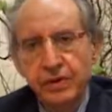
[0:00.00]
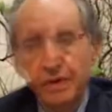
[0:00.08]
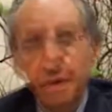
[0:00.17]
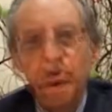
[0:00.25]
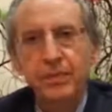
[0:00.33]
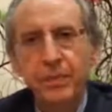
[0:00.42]

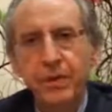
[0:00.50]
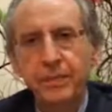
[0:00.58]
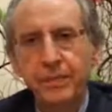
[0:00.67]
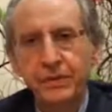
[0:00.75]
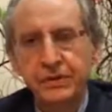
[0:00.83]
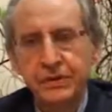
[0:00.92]
your
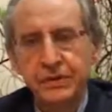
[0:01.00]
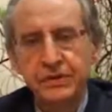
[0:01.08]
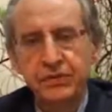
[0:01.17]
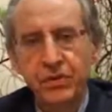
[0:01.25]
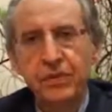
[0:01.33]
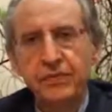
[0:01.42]

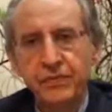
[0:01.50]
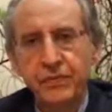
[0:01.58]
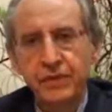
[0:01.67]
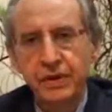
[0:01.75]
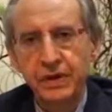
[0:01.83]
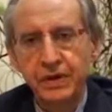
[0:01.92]
properties
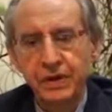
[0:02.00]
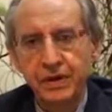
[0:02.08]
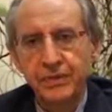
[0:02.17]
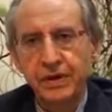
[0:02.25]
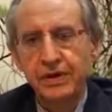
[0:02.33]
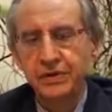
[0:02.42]
wrongfully
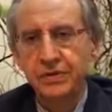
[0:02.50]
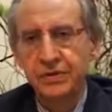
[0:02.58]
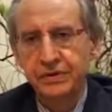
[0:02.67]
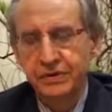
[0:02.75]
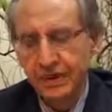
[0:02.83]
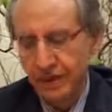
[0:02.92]
among
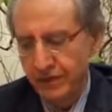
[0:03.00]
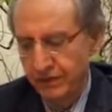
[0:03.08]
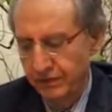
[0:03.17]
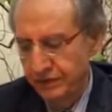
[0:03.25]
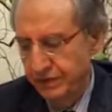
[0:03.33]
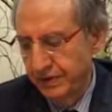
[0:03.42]

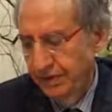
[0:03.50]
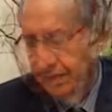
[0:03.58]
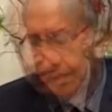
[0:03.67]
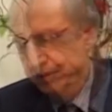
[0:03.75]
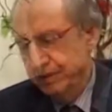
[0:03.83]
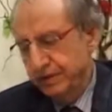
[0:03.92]
yourselves."
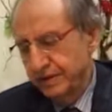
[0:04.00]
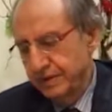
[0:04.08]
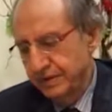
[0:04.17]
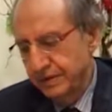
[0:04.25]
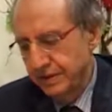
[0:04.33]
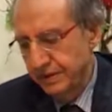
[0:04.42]
This
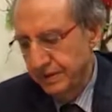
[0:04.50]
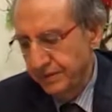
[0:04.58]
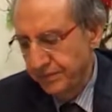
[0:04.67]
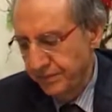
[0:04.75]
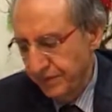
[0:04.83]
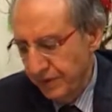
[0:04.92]
is
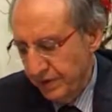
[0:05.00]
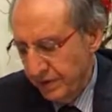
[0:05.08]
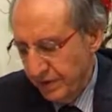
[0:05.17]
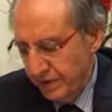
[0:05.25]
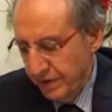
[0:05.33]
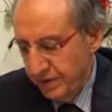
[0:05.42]

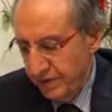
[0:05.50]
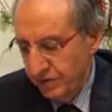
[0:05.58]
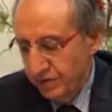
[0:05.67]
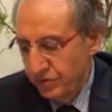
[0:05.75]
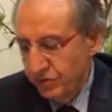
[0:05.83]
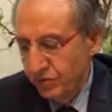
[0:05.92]

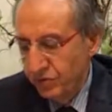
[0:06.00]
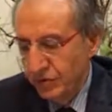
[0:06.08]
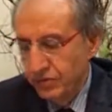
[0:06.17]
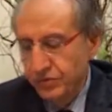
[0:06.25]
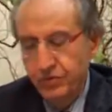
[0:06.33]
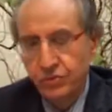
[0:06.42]

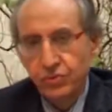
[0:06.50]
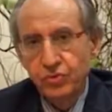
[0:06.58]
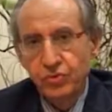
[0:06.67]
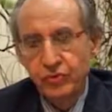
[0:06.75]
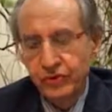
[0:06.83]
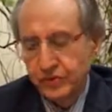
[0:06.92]
Surah
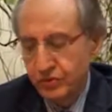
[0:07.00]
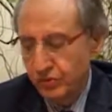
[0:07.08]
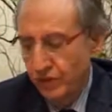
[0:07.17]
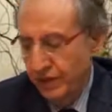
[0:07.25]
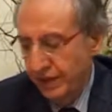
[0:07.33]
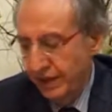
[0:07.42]
2, verse
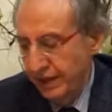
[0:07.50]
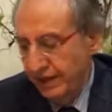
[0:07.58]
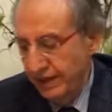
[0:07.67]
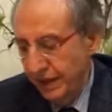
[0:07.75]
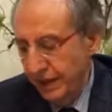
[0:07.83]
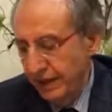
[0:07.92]

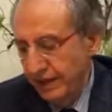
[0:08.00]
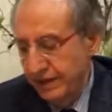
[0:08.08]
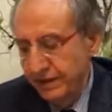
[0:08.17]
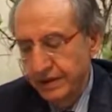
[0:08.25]
188.